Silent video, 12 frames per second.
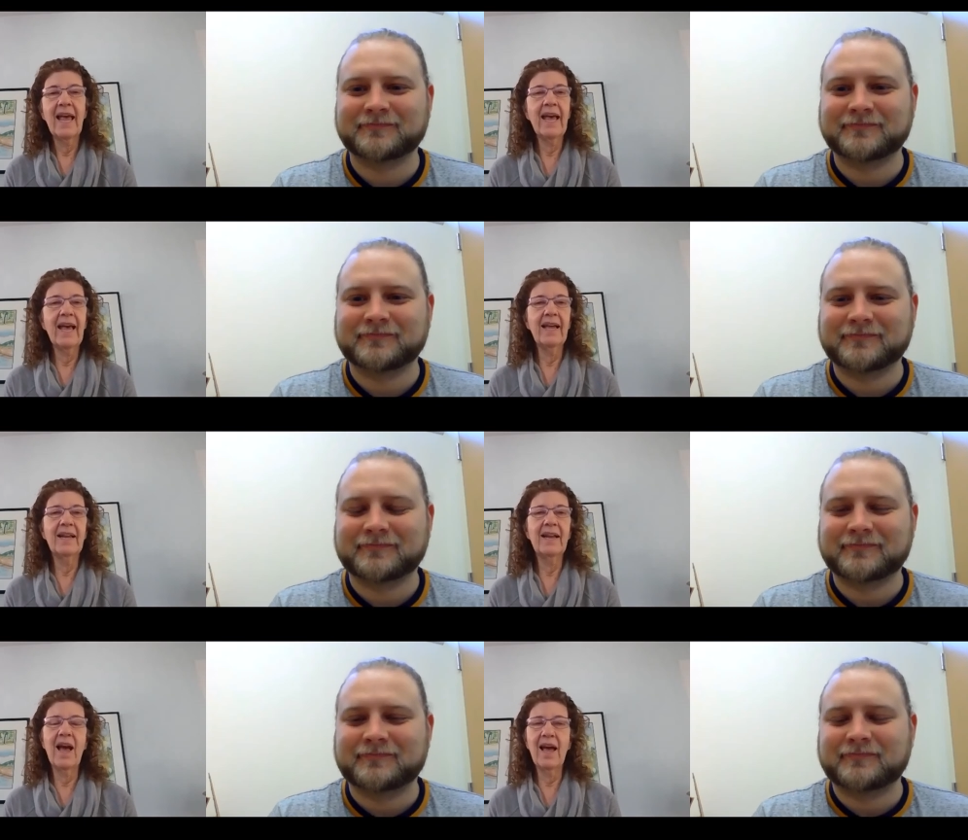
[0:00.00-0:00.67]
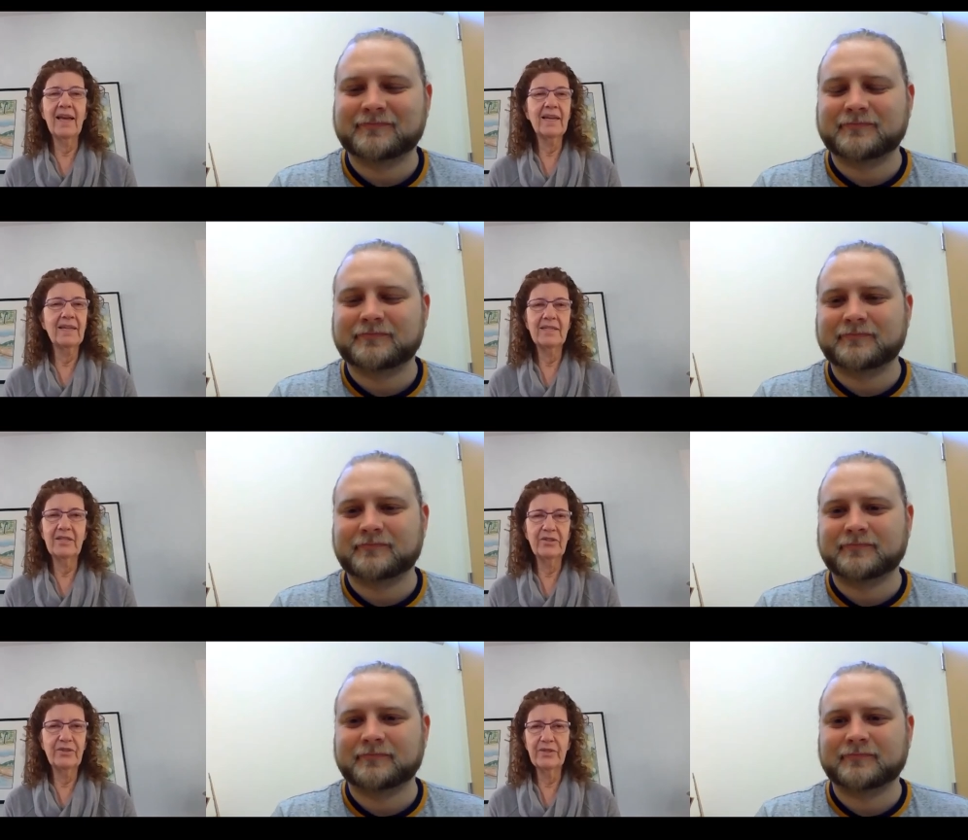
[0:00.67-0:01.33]
Speaker 1: And I
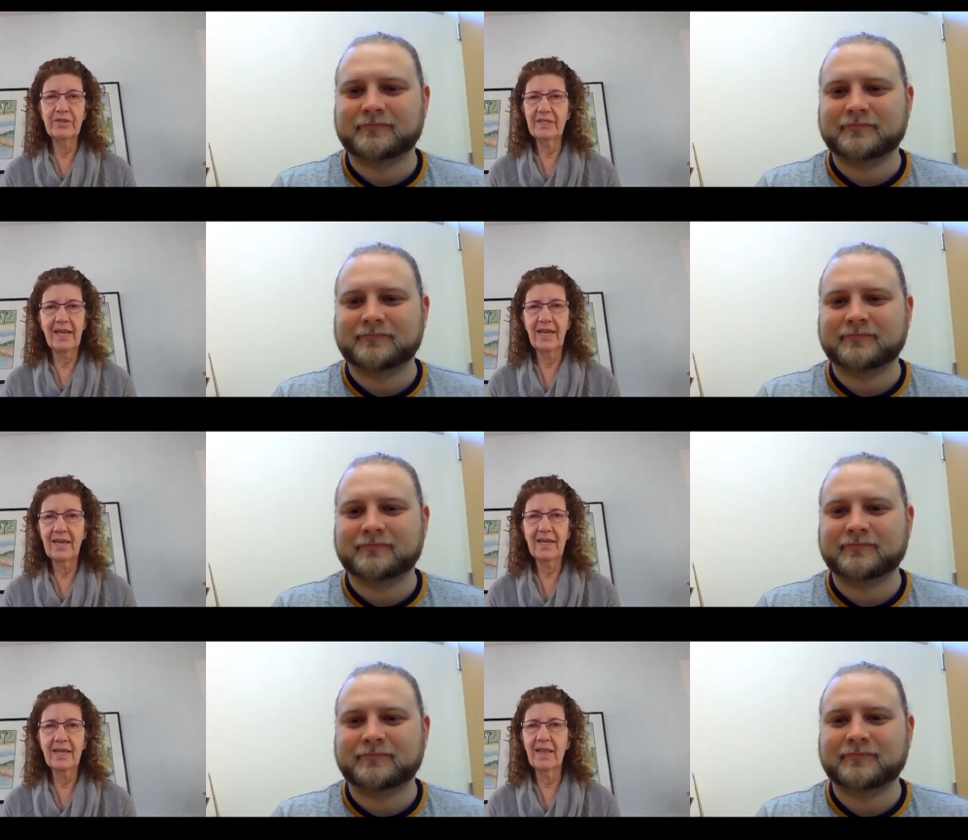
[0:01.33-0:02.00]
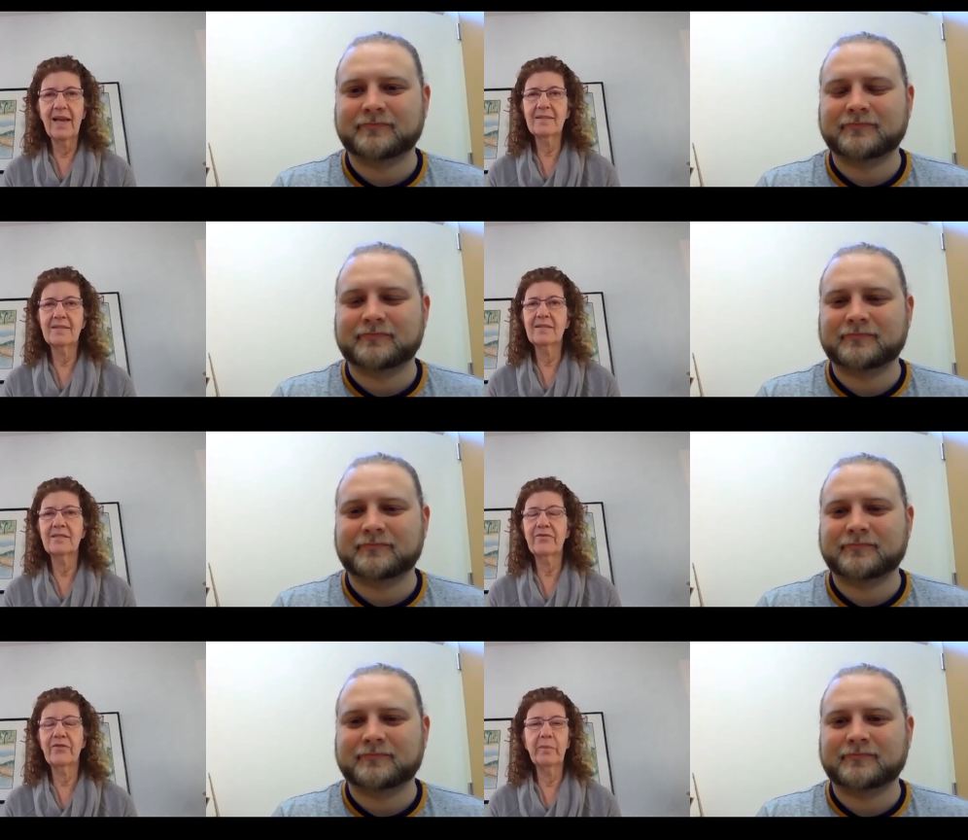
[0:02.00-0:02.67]
continue to take
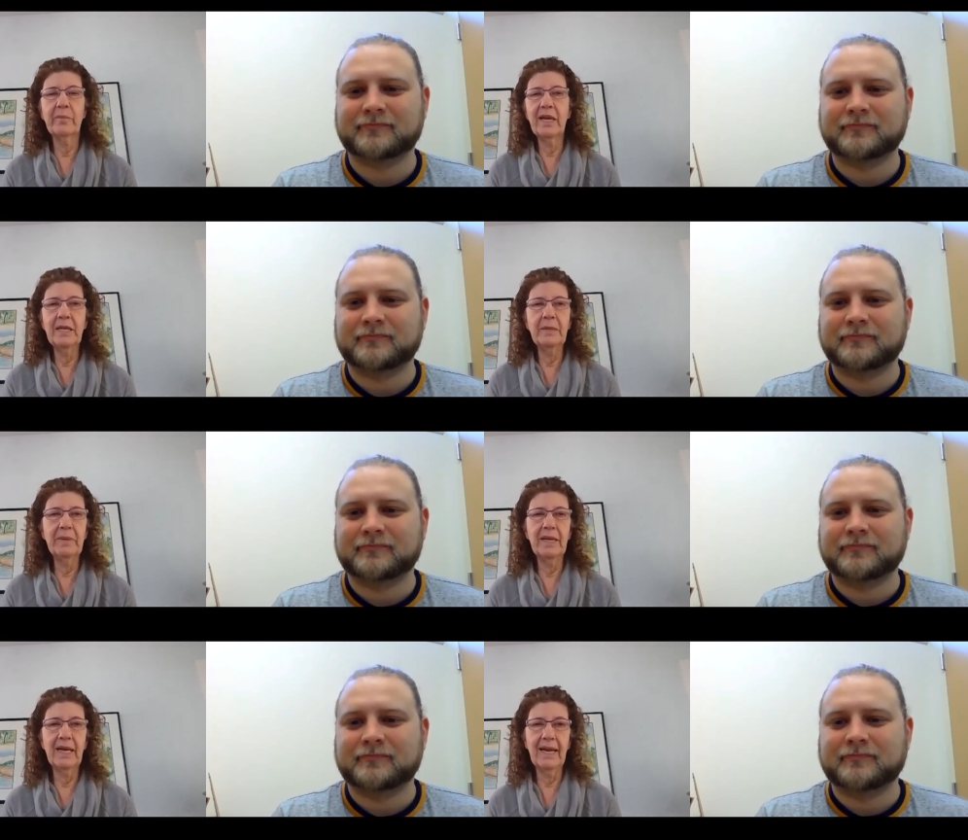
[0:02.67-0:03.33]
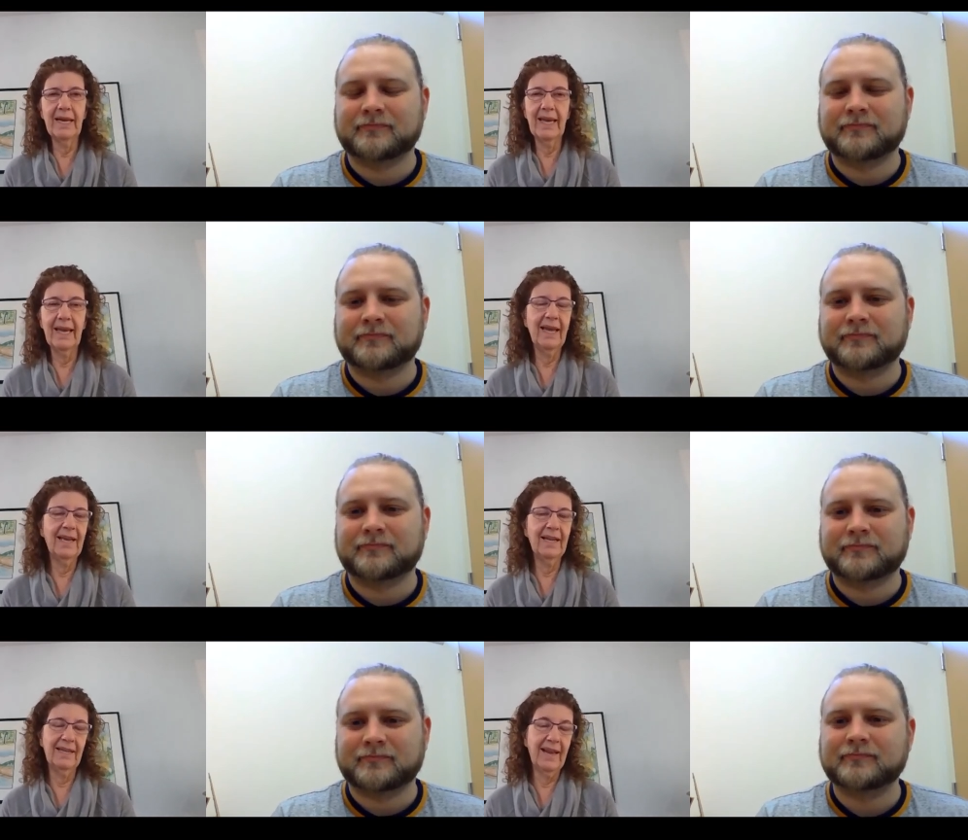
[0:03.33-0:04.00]
classes from anybody I
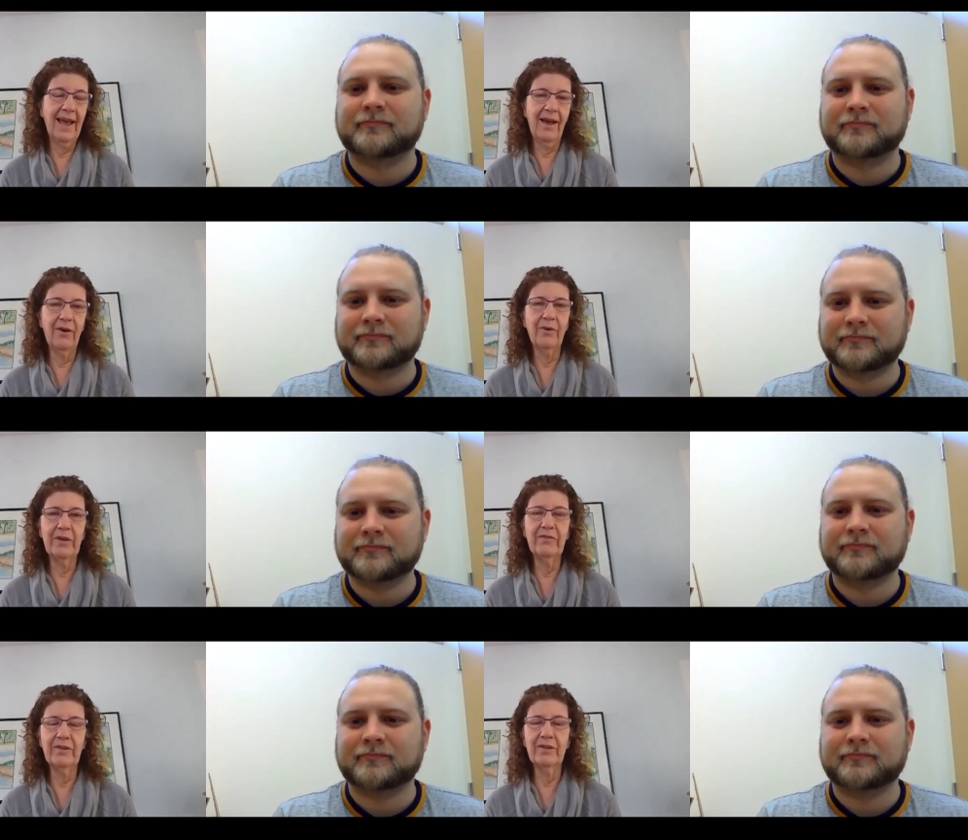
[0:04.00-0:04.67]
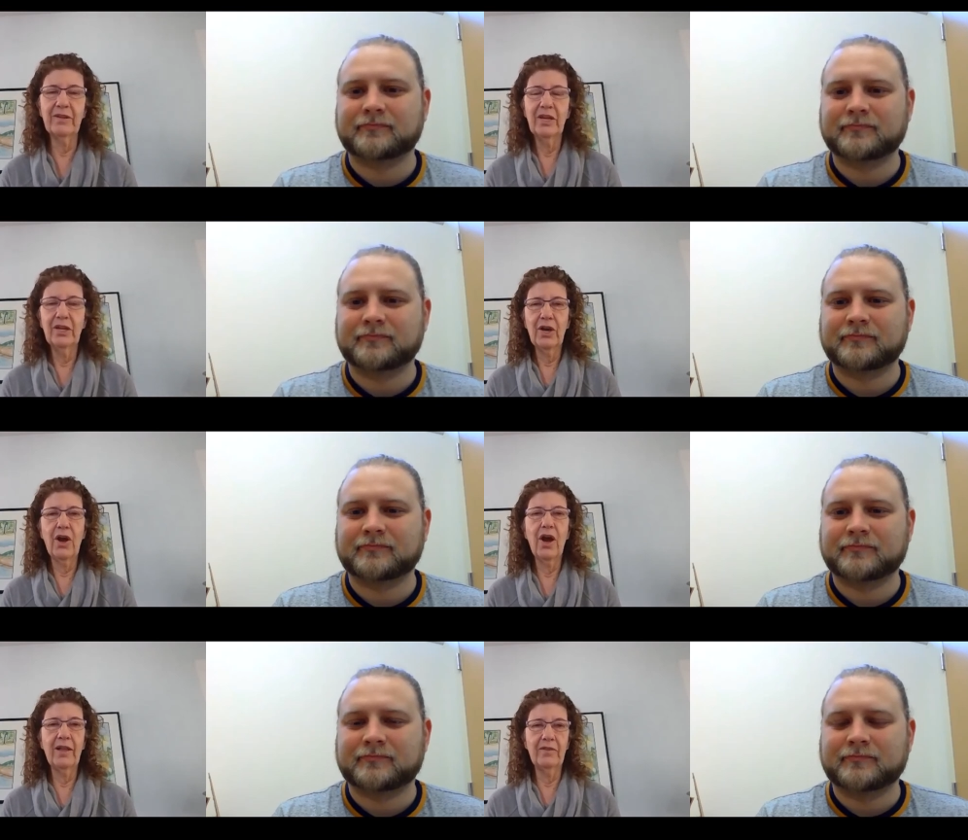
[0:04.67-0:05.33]
can, and now even
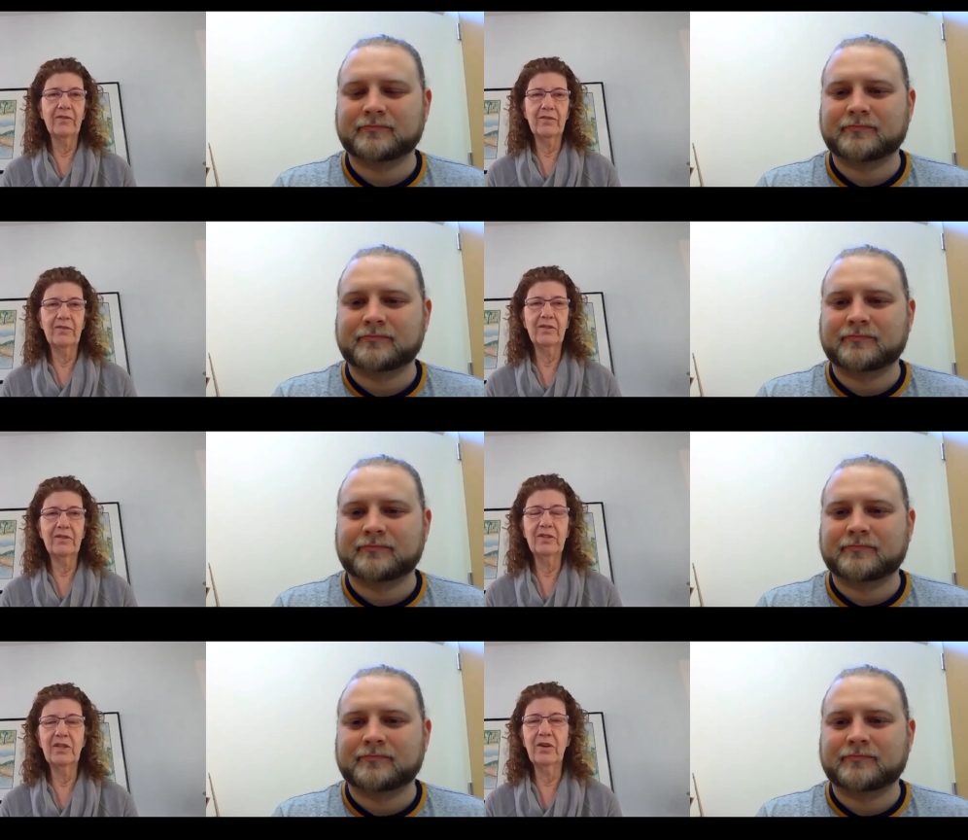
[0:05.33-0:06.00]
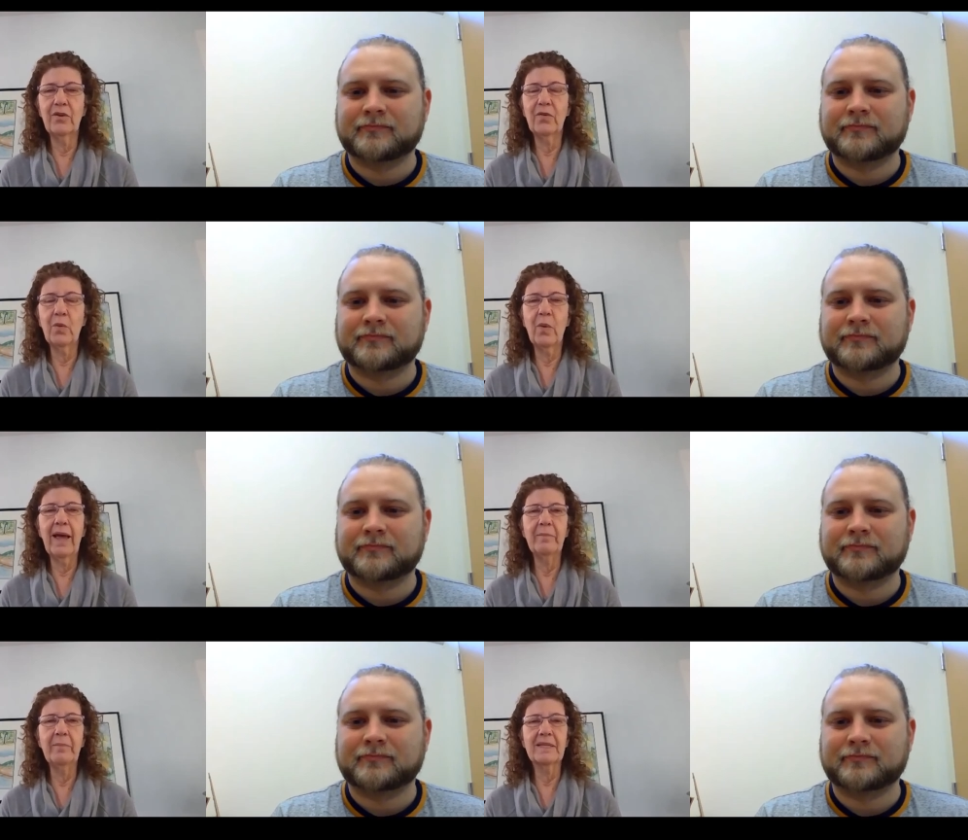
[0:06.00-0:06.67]
on you know the
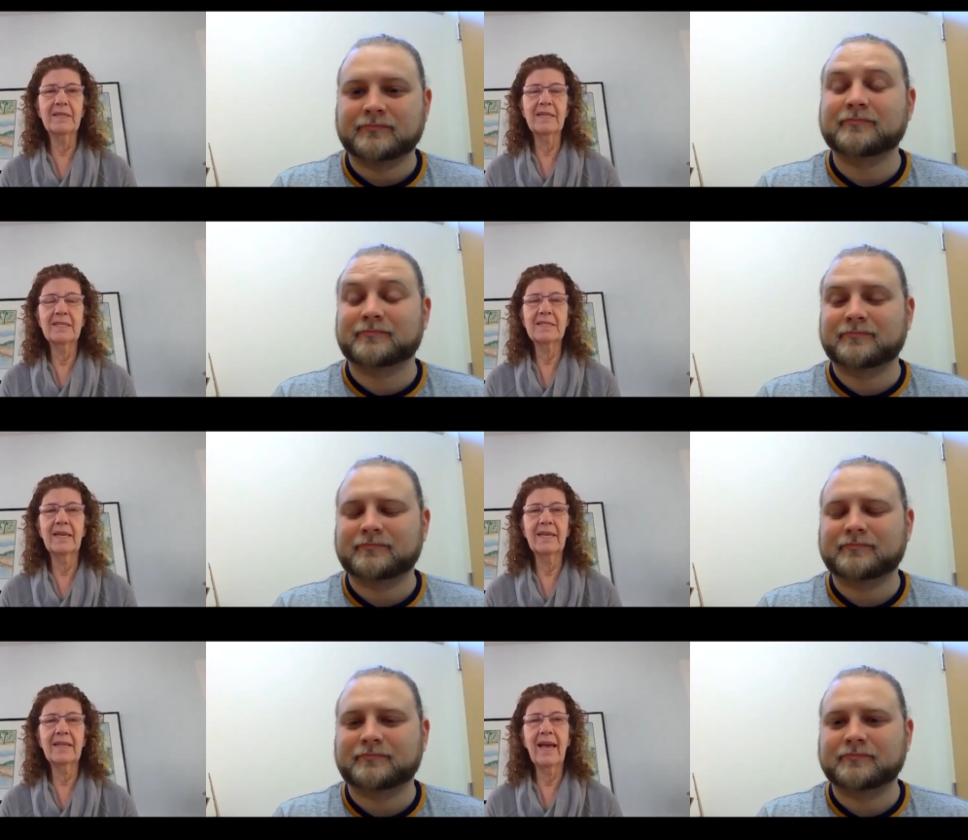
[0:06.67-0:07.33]
web and things like mm-hmm.